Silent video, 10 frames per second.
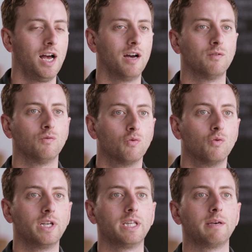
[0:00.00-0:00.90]
a
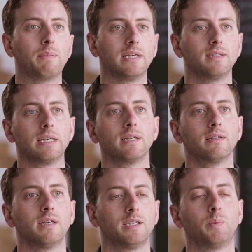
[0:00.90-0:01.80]
really amazing
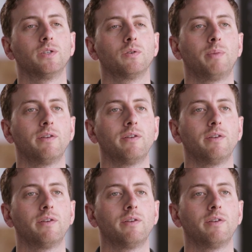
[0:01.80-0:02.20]
espresso